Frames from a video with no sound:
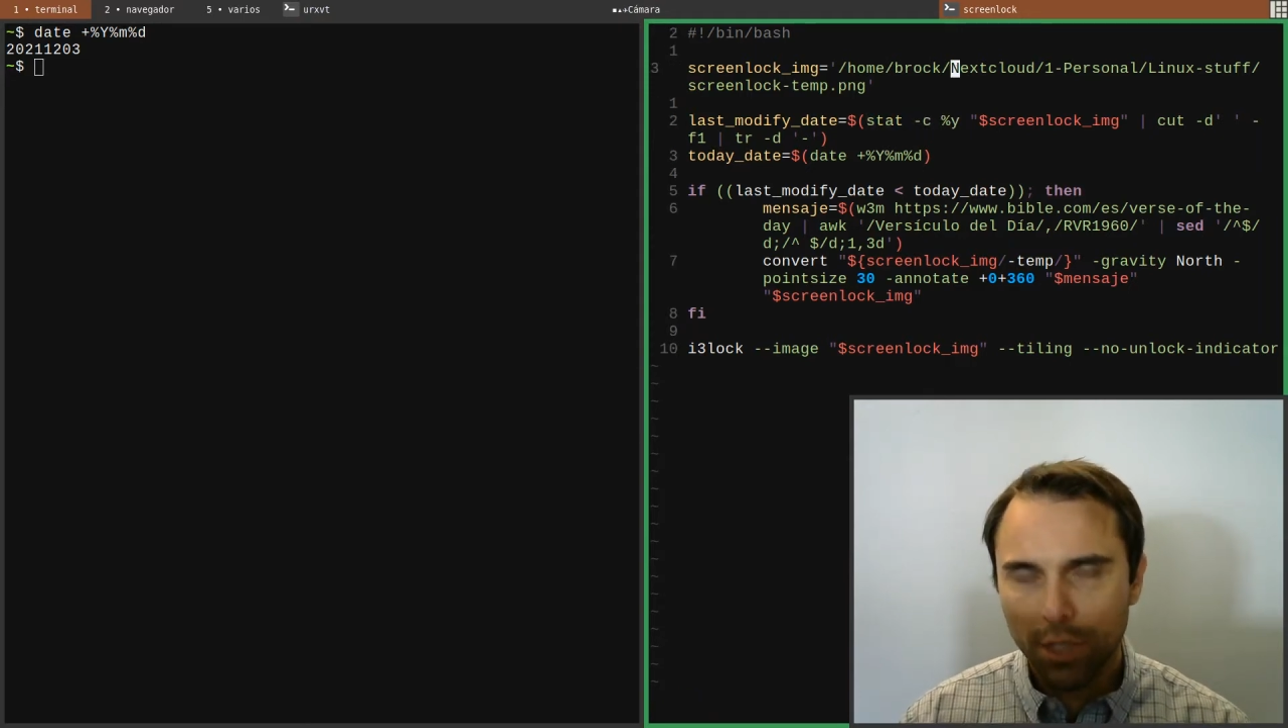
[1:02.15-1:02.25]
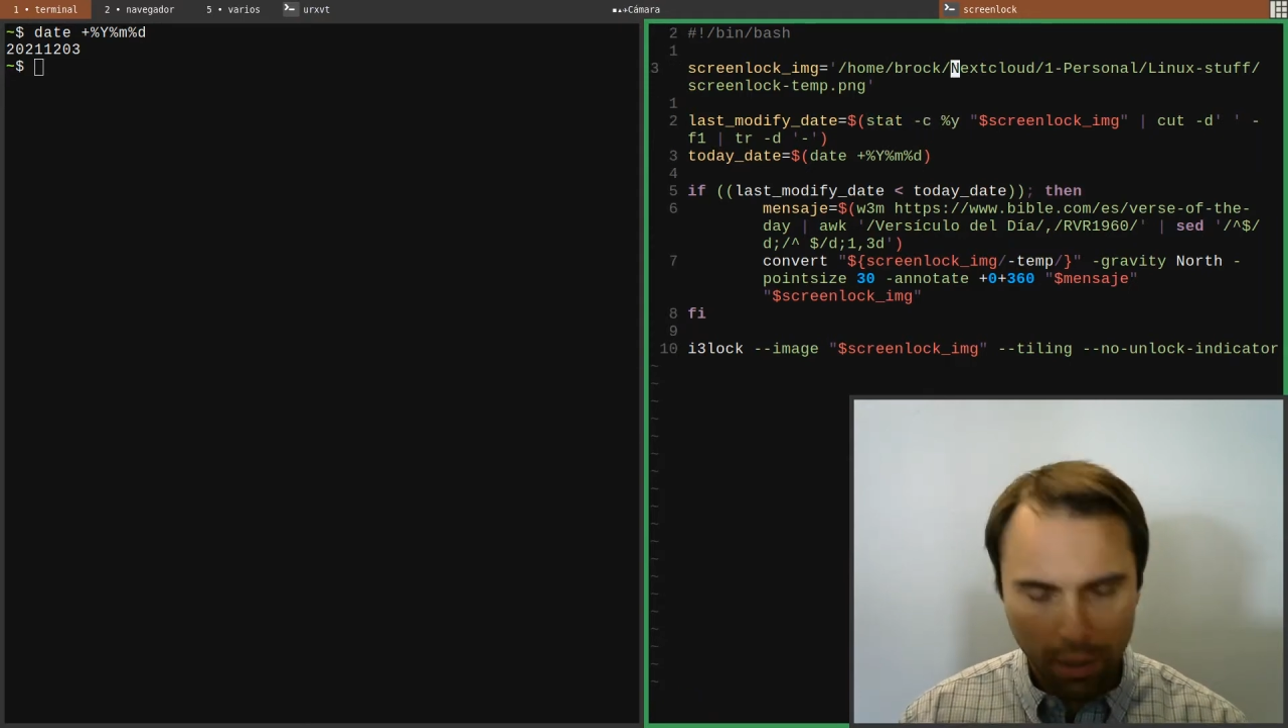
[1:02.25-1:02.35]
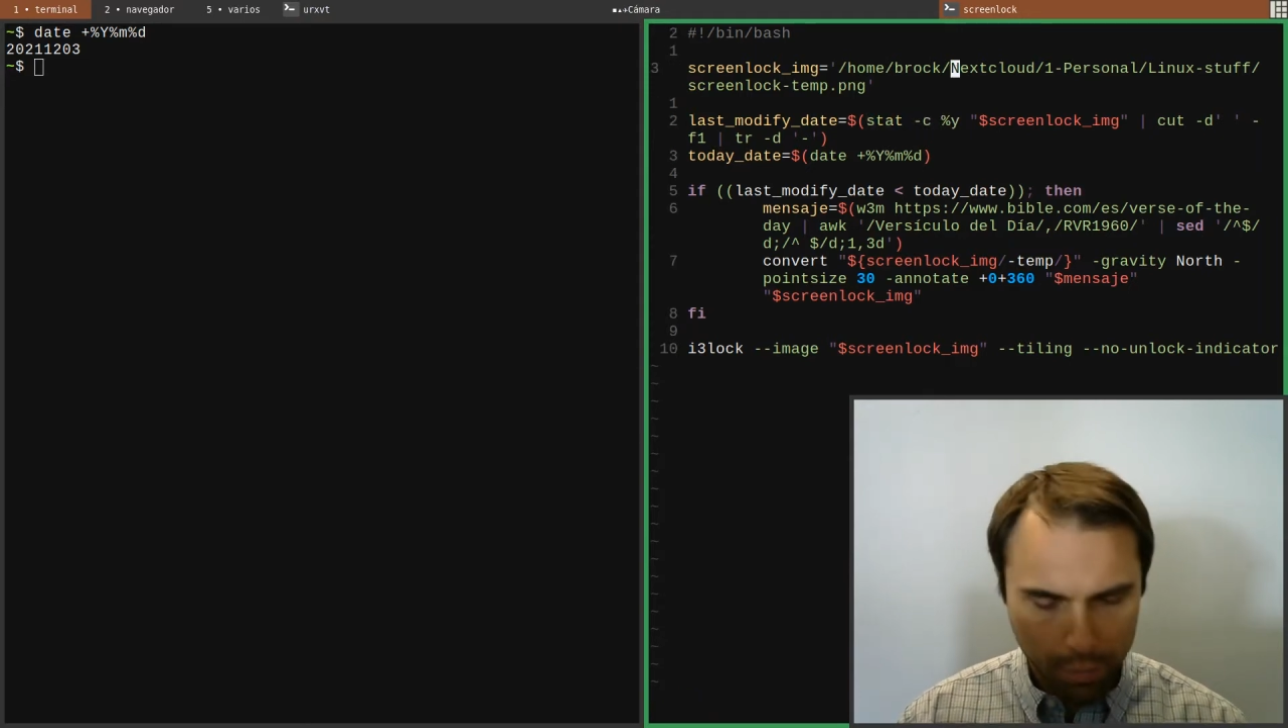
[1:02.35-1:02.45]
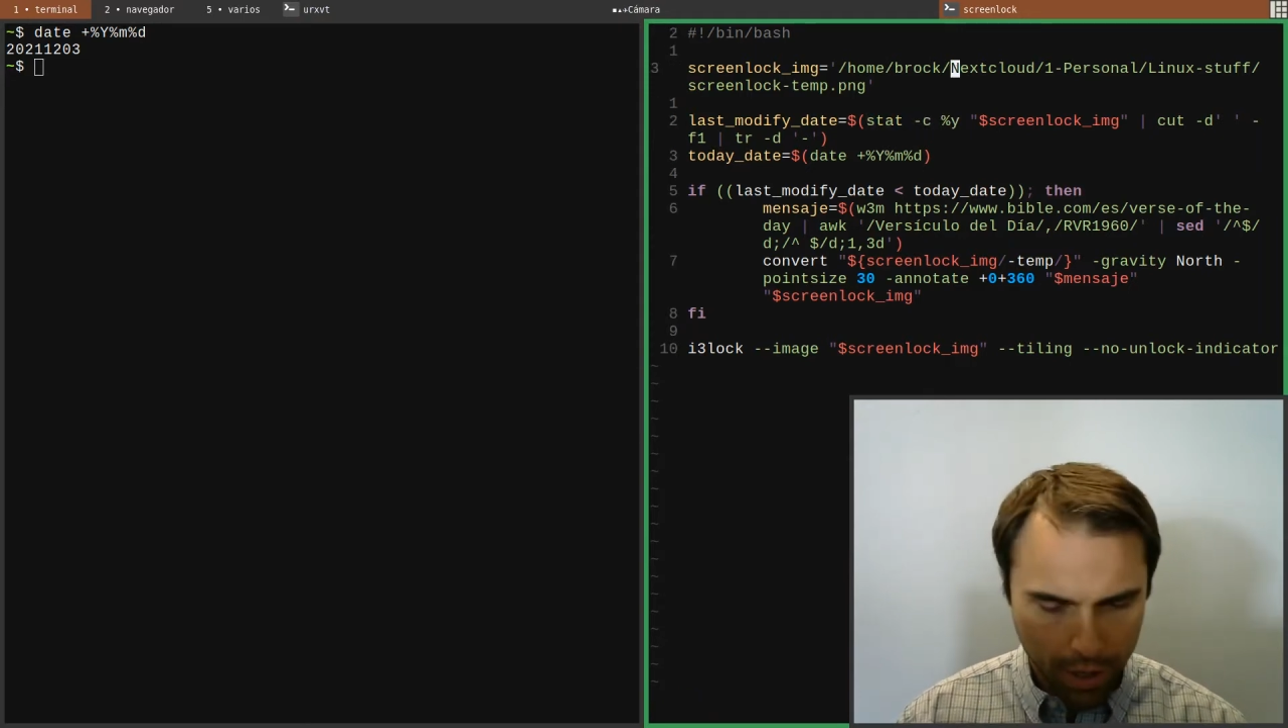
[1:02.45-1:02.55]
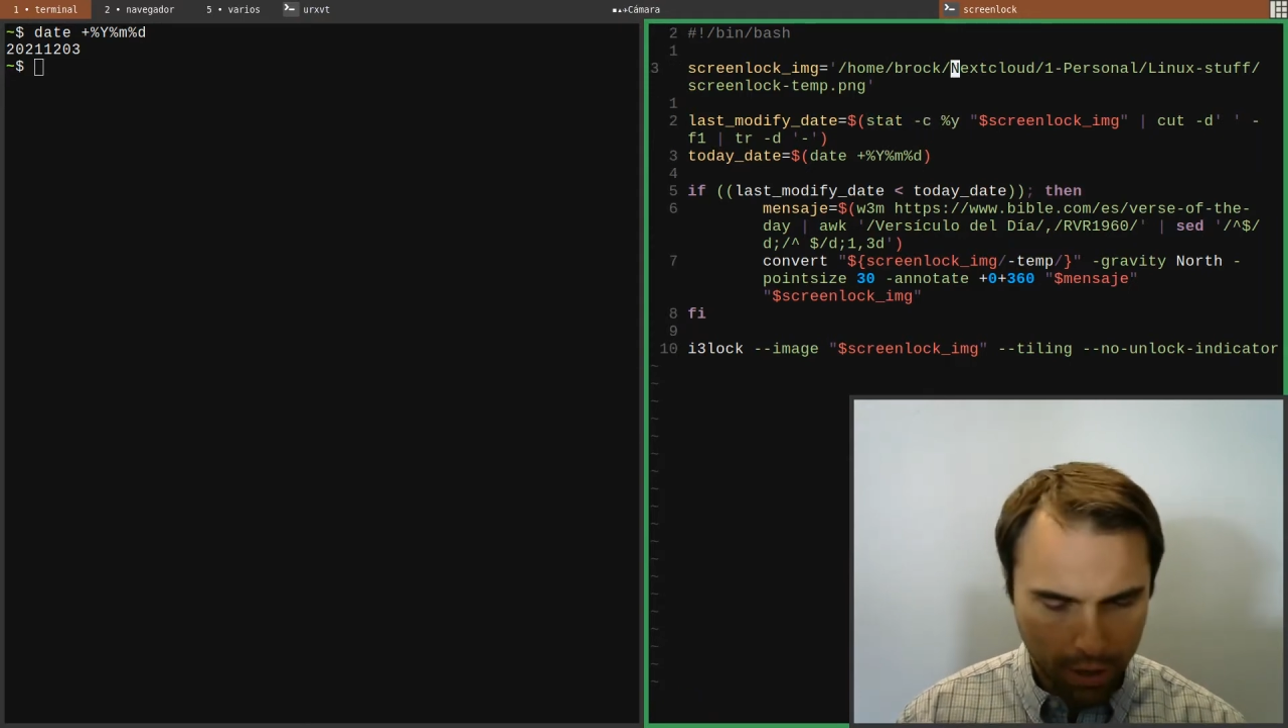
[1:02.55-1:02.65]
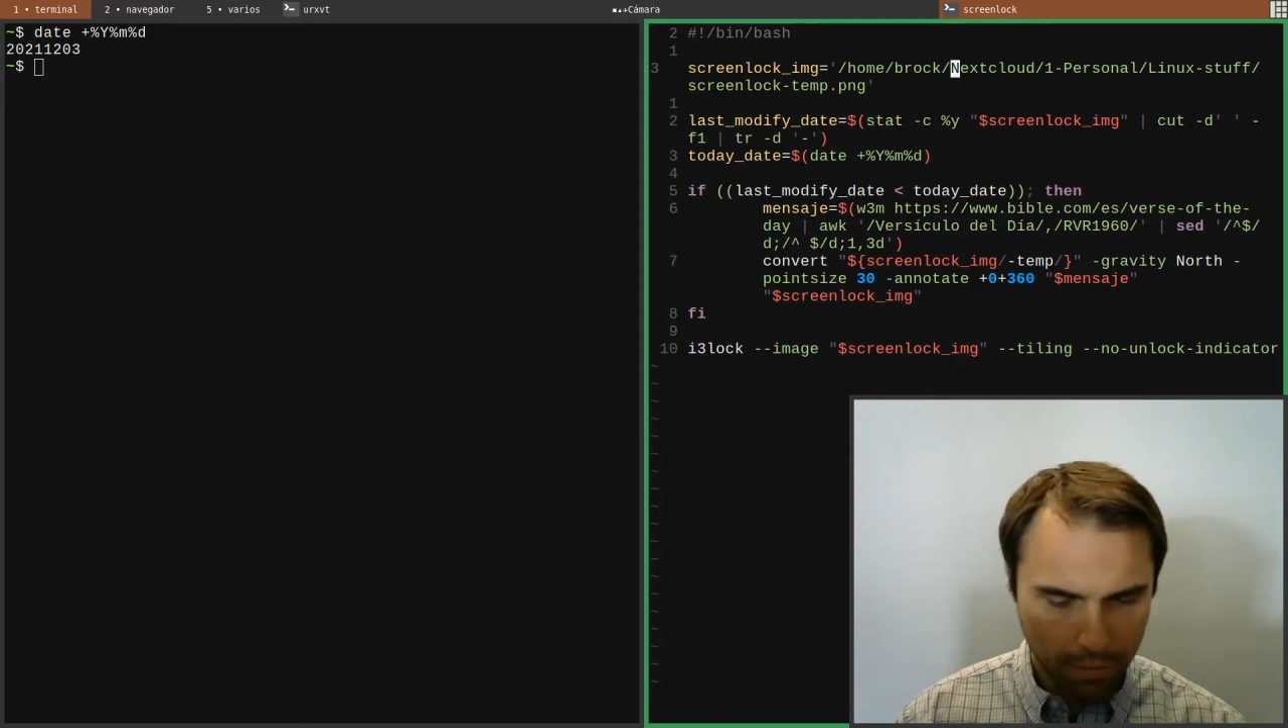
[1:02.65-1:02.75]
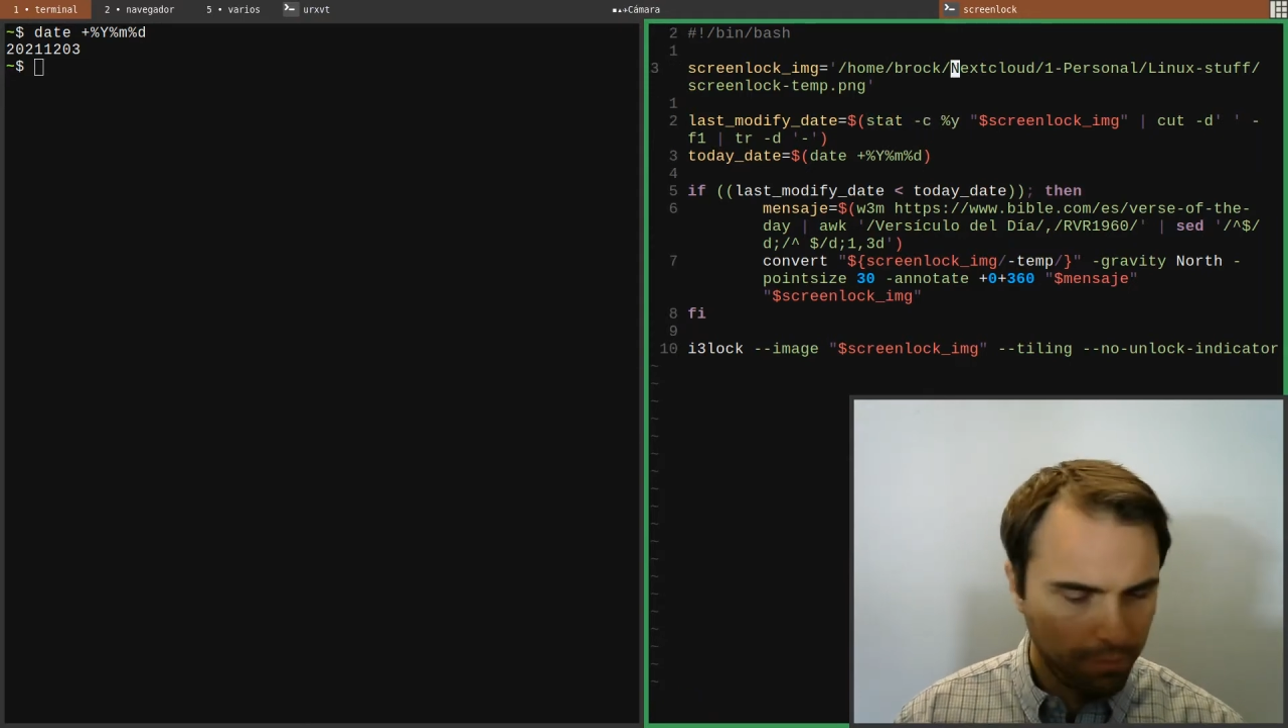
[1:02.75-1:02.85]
up here,